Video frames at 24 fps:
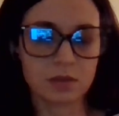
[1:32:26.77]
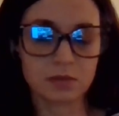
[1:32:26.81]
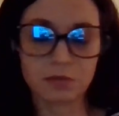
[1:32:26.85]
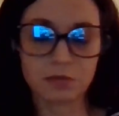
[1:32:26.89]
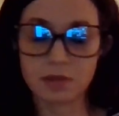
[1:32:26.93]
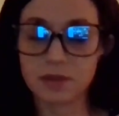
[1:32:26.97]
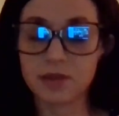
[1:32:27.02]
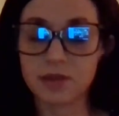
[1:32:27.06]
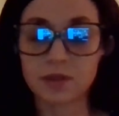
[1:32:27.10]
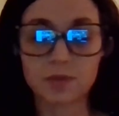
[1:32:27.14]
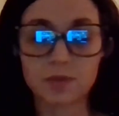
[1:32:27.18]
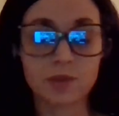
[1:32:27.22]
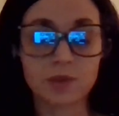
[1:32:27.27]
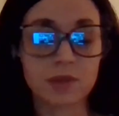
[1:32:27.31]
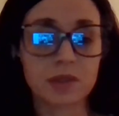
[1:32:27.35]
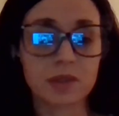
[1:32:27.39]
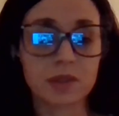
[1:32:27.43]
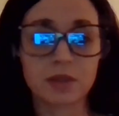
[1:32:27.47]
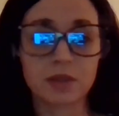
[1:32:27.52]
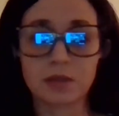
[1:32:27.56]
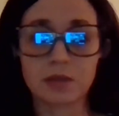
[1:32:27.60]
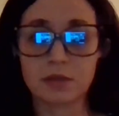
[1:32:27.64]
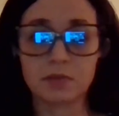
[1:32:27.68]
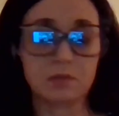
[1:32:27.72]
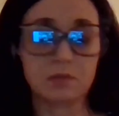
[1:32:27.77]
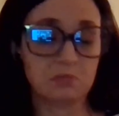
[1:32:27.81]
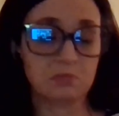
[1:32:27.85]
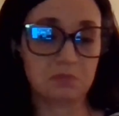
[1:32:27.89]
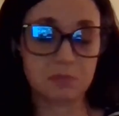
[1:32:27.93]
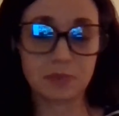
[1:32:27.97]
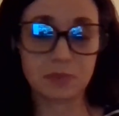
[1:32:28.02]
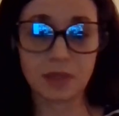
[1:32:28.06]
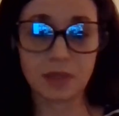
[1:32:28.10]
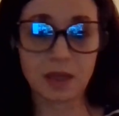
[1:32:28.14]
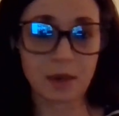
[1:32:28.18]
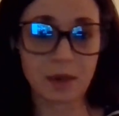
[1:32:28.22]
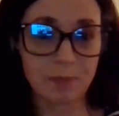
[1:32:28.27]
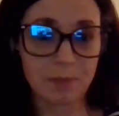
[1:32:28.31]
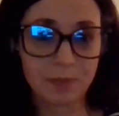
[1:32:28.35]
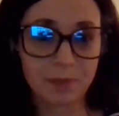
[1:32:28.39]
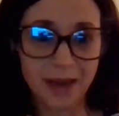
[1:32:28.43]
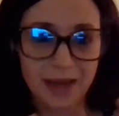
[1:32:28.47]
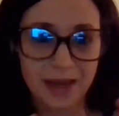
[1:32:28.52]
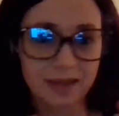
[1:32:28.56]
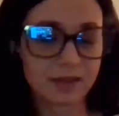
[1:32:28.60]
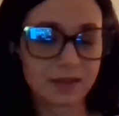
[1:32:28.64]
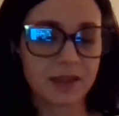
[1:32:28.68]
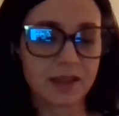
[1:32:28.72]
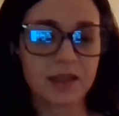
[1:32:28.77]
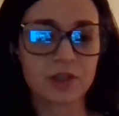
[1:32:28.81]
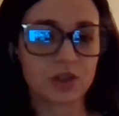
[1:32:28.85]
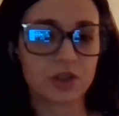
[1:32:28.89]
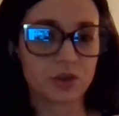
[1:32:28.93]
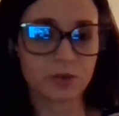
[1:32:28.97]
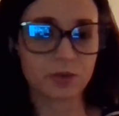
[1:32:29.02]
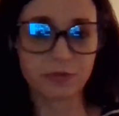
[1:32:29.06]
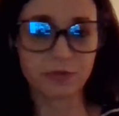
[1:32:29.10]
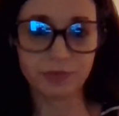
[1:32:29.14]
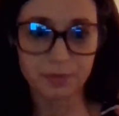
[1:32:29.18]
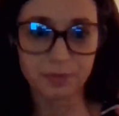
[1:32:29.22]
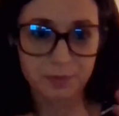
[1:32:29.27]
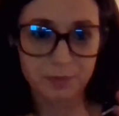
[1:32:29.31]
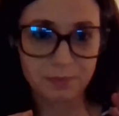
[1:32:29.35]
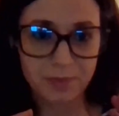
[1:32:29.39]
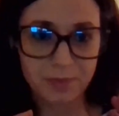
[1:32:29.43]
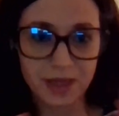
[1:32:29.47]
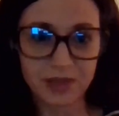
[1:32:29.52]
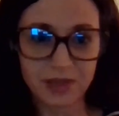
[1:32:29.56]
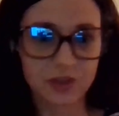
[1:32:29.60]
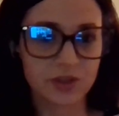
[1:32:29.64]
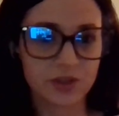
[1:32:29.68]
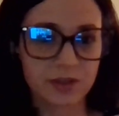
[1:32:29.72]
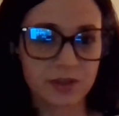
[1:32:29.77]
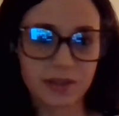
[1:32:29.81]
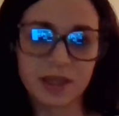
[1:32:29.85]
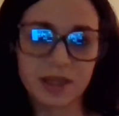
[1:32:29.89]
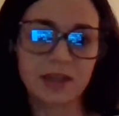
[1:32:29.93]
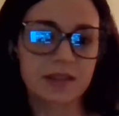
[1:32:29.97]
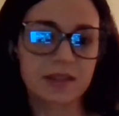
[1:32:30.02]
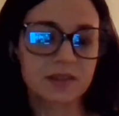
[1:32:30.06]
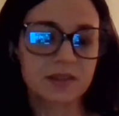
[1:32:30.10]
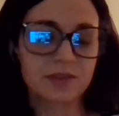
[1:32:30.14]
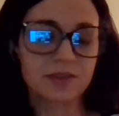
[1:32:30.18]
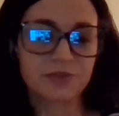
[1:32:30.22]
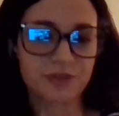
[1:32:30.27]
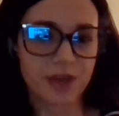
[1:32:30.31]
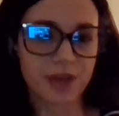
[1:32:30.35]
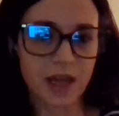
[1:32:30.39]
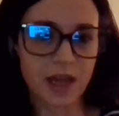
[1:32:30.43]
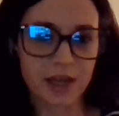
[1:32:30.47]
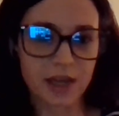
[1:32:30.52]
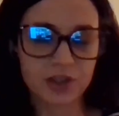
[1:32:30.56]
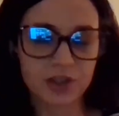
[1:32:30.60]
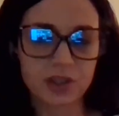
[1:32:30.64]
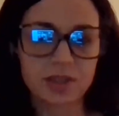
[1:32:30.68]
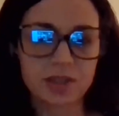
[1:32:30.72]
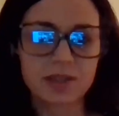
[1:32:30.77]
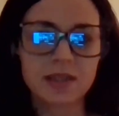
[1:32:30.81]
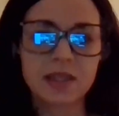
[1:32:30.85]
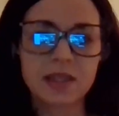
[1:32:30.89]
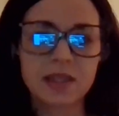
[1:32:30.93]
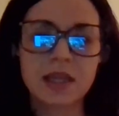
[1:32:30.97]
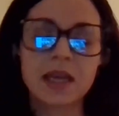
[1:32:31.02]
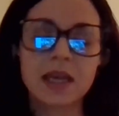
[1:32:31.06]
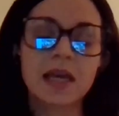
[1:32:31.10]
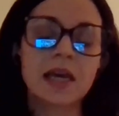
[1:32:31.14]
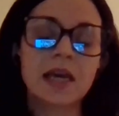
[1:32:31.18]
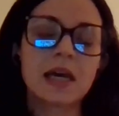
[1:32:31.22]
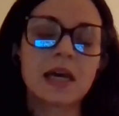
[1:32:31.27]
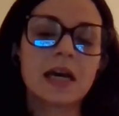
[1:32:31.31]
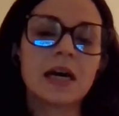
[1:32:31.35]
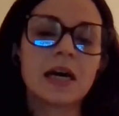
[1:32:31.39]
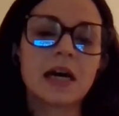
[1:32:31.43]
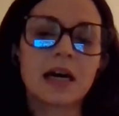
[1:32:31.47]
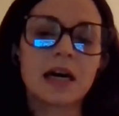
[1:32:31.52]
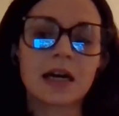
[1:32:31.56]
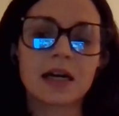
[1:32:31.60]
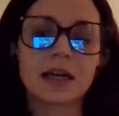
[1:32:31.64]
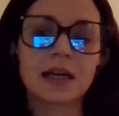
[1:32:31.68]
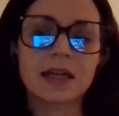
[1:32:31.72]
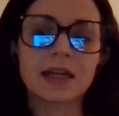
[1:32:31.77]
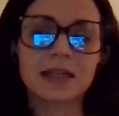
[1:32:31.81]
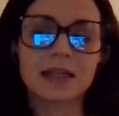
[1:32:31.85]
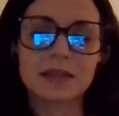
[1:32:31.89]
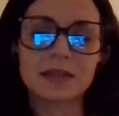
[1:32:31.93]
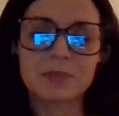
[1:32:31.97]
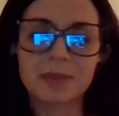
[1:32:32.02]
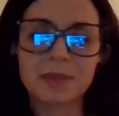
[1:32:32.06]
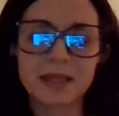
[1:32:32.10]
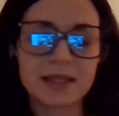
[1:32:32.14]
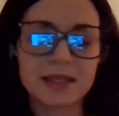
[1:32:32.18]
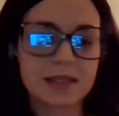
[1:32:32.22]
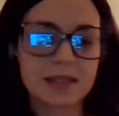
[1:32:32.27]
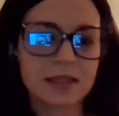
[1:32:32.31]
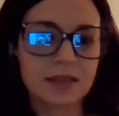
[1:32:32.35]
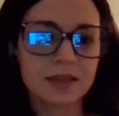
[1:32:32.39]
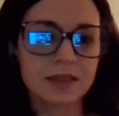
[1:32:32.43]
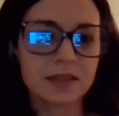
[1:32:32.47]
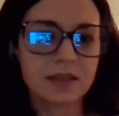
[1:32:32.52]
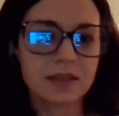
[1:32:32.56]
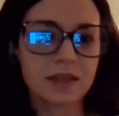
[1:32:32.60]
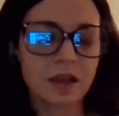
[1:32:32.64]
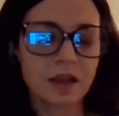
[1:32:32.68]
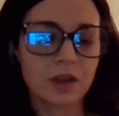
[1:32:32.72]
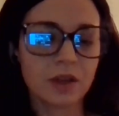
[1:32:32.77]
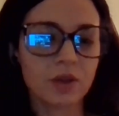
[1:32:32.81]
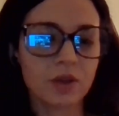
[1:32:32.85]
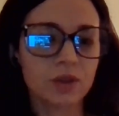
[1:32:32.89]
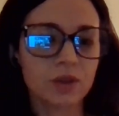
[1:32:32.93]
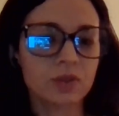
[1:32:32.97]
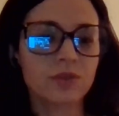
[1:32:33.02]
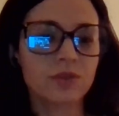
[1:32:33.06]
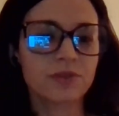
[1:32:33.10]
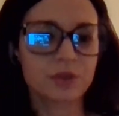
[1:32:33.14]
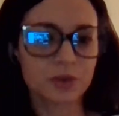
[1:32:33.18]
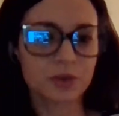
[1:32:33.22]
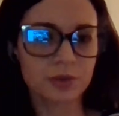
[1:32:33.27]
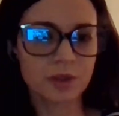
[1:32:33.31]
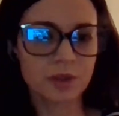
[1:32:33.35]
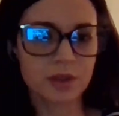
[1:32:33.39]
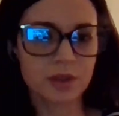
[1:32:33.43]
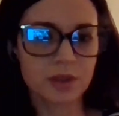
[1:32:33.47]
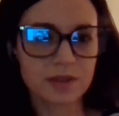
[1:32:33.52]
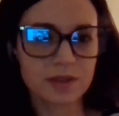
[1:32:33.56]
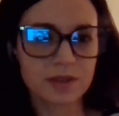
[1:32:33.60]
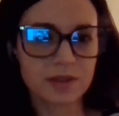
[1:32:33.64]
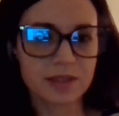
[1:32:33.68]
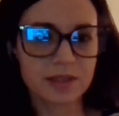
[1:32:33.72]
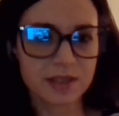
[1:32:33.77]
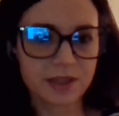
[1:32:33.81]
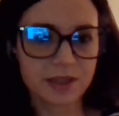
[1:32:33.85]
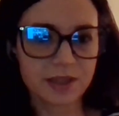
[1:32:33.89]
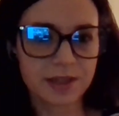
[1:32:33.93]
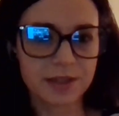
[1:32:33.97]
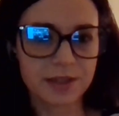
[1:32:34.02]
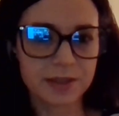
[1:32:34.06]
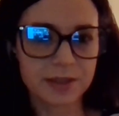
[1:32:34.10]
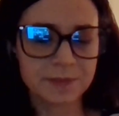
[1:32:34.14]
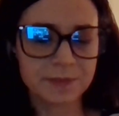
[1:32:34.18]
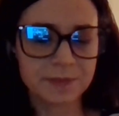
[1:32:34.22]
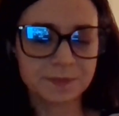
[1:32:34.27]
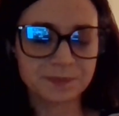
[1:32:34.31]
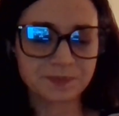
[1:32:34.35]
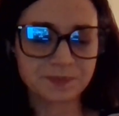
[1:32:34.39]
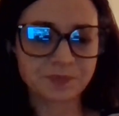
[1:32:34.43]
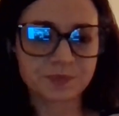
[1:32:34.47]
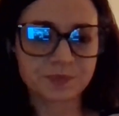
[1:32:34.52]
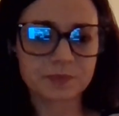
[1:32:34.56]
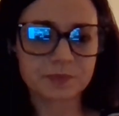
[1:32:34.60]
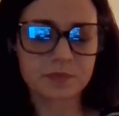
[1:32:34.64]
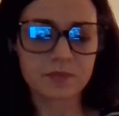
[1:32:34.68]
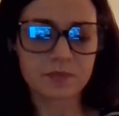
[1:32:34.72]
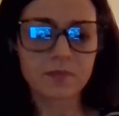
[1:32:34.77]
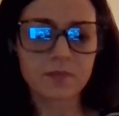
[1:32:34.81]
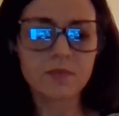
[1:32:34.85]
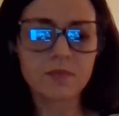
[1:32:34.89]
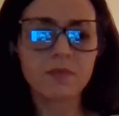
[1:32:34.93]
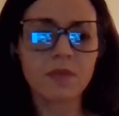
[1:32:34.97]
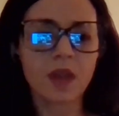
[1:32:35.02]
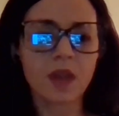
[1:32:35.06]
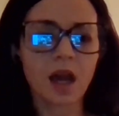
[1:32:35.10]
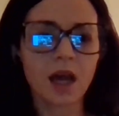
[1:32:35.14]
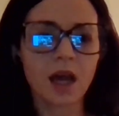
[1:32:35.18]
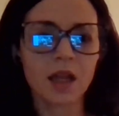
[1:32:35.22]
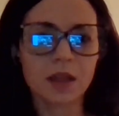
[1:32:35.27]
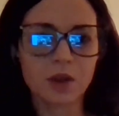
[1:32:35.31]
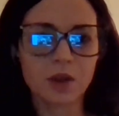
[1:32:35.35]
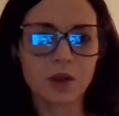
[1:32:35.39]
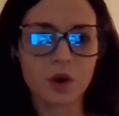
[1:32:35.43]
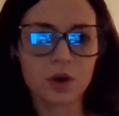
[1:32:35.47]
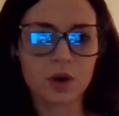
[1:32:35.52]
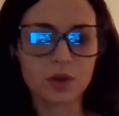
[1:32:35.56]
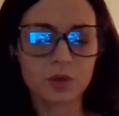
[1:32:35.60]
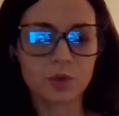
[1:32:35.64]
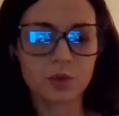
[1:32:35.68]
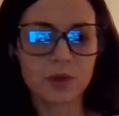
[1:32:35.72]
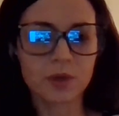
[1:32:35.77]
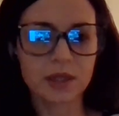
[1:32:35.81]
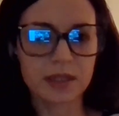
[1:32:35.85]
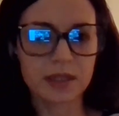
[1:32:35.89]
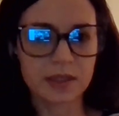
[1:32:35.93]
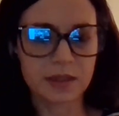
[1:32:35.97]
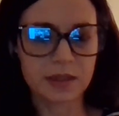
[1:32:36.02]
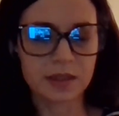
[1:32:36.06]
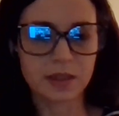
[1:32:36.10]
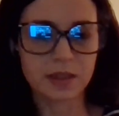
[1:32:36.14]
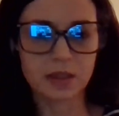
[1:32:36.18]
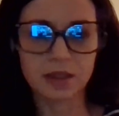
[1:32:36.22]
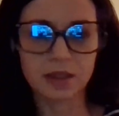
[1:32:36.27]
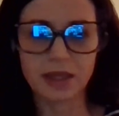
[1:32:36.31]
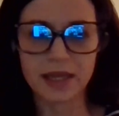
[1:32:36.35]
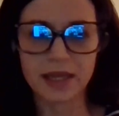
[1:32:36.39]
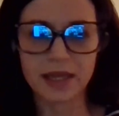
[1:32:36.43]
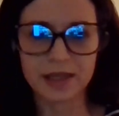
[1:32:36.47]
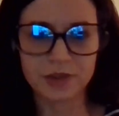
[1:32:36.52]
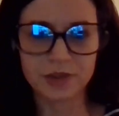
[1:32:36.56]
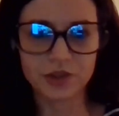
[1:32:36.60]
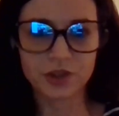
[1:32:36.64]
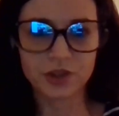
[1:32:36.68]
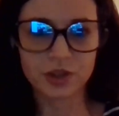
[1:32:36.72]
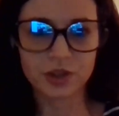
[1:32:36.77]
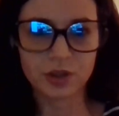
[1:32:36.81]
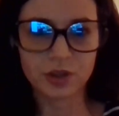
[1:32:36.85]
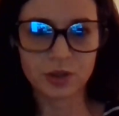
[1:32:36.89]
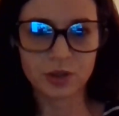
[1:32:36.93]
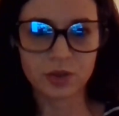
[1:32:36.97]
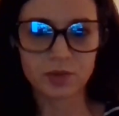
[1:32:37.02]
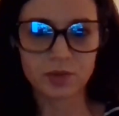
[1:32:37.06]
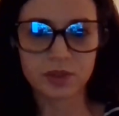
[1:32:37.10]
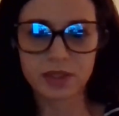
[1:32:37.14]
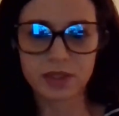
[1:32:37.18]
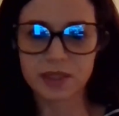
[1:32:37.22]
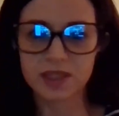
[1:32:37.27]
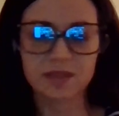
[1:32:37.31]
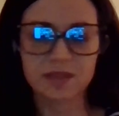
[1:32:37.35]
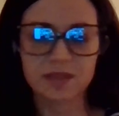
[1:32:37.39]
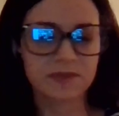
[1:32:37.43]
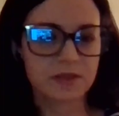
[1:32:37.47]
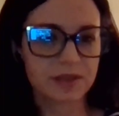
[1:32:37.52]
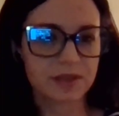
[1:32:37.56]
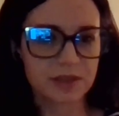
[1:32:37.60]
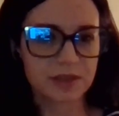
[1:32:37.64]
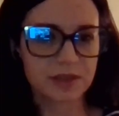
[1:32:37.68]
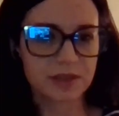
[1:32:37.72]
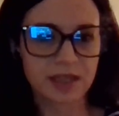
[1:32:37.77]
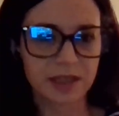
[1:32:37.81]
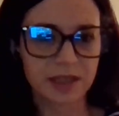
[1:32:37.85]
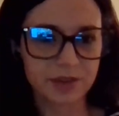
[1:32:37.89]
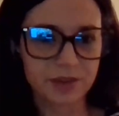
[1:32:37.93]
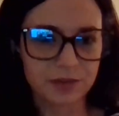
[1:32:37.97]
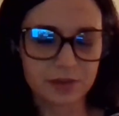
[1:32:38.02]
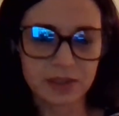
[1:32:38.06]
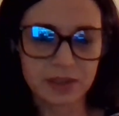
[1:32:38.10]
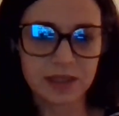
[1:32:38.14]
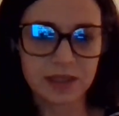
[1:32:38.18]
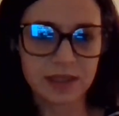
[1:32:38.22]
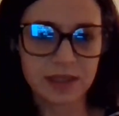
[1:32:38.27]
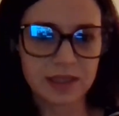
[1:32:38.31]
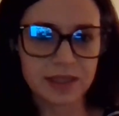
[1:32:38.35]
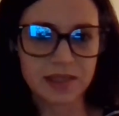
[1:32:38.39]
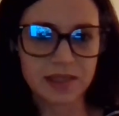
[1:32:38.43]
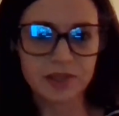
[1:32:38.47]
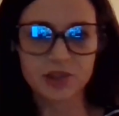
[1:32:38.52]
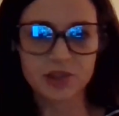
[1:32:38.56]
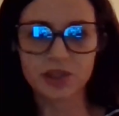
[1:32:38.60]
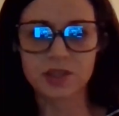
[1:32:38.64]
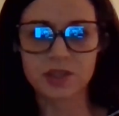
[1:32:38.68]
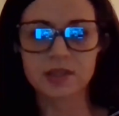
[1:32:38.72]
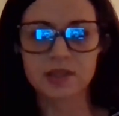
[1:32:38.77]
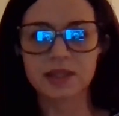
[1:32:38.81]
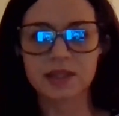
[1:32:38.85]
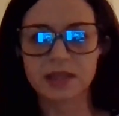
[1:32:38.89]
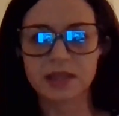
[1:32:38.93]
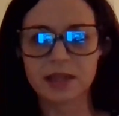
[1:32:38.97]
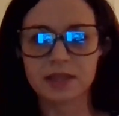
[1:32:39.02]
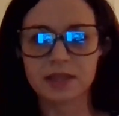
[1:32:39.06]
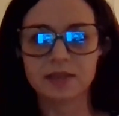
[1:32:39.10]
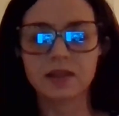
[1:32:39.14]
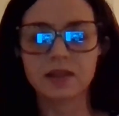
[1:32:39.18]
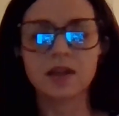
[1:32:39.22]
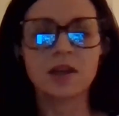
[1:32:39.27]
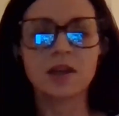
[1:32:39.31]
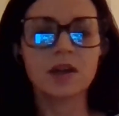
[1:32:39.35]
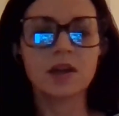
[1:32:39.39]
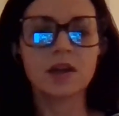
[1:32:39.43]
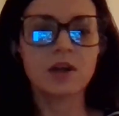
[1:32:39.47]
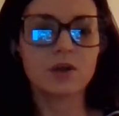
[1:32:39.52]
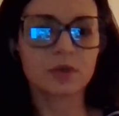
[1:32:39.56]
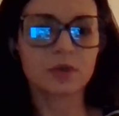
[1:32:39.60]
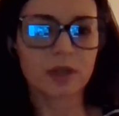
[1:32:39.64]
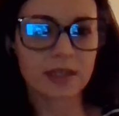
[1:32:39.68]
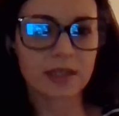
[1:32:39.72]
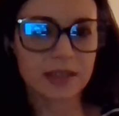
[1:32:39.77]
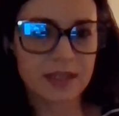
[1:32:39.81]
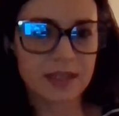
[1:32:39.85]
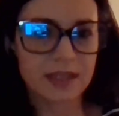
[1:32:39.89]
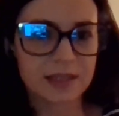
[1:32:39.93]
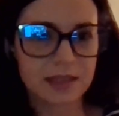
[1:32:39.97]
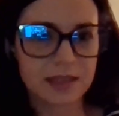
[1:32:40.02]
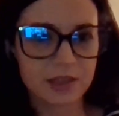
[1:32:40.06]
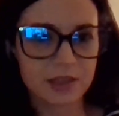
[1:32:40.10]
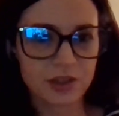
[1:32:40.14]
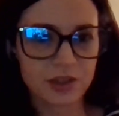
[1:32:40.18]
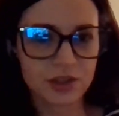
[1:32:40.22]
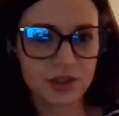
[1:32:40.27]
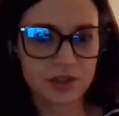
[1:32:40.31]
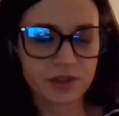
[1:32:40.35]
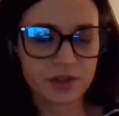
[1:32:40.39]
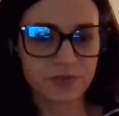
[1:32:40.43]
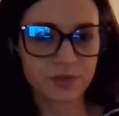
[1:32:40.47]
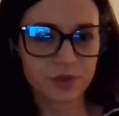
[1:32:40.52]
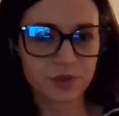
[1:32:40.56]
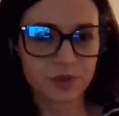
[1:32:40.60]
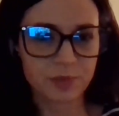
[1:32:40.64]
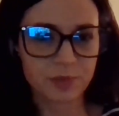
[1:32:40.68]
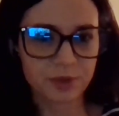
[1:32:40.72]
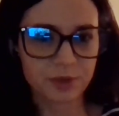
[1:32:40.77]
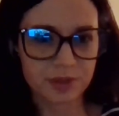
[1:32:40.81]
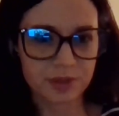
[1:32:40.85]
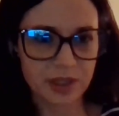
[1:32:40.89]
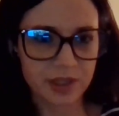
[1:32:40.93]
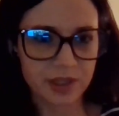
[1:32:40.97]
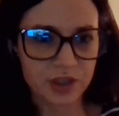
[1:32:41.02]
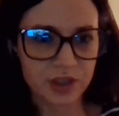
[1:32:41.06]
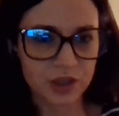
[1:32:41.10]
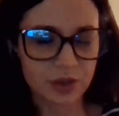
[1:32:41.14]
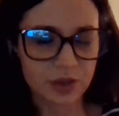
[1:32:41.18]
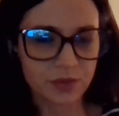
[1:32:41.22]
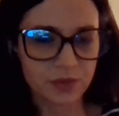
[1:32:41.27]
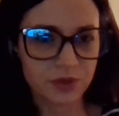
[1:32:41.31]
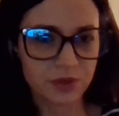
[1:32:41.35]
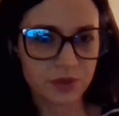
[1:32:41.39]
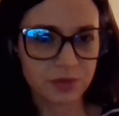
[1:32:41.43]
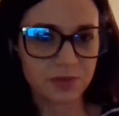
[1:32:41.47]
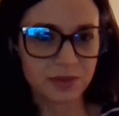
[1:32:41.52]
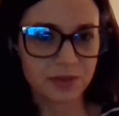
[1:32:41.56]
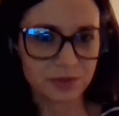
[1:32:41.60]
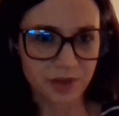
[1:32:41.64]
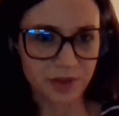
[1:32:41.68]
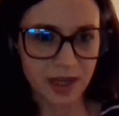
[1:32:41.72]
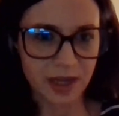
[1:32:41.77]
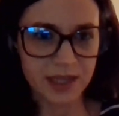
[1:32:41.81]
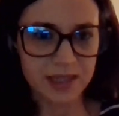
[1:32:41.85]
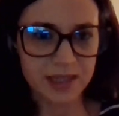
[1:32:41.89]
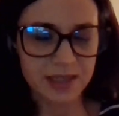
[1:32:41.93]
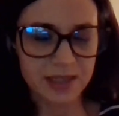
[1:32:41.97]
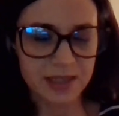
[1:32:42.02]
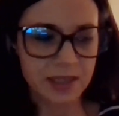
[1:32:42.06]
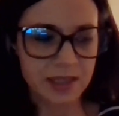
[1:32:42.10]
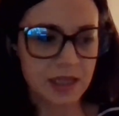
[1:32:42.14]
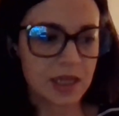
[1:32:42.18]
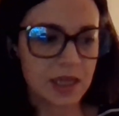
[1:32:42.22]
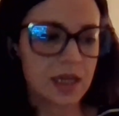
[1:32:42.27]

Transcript: there was a backlash of major negative reactions. And basically, a lot of unions here, along with NGOs, civil society organizations, and organizations for protection of human rights,